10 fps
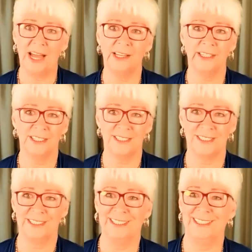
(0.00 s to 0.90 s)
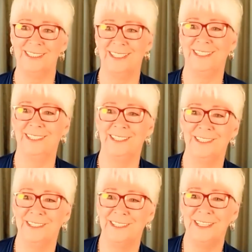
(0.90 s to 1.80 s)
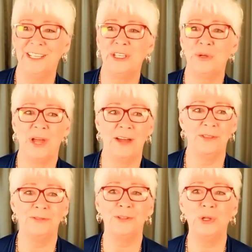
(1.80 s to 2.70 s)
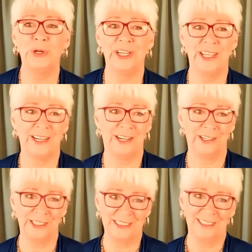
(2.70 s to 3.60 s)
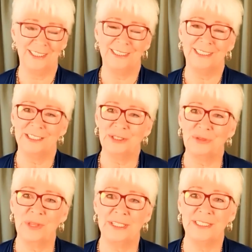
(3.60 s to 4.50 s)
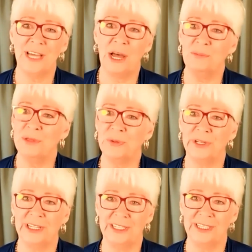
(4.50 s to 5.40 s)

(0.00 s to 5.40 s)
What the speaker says: Alex, you have the floor there. The top.